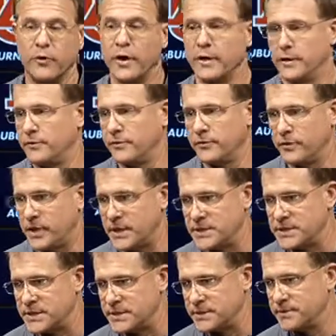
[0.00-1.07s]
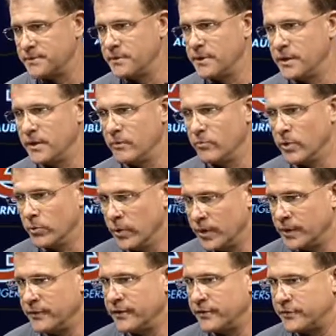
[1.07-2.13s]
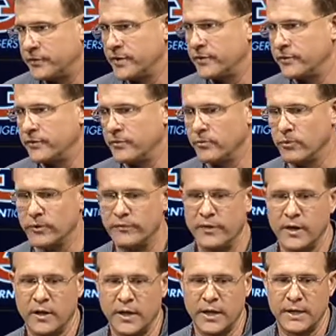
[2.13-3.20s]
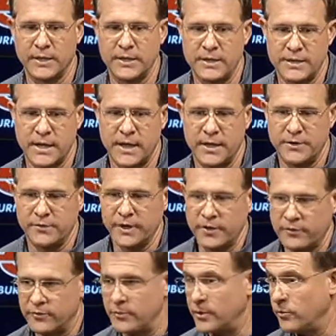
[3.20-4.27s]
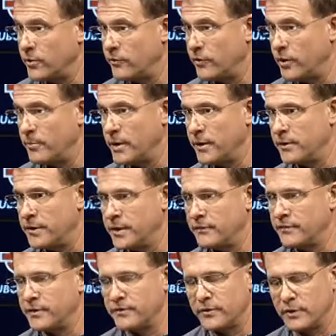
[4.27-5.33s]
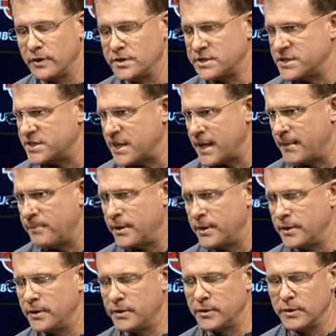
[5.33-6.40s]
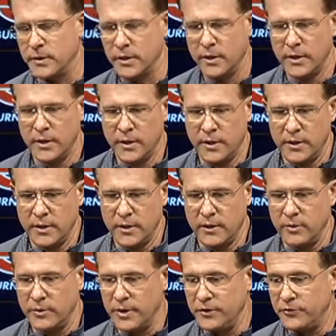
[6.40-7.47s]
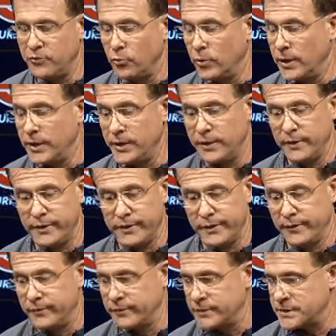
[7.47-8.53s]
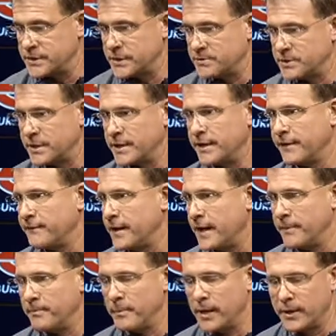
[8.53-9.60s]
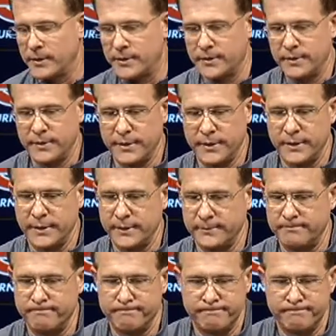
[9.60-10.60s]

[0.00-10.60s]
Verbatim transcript: greatly since last season, and we went into this season and we felt like this had a chance to be one of our better defense, at least since I've been here. And you know, each week, you know, it seems like they've gotten better. Um,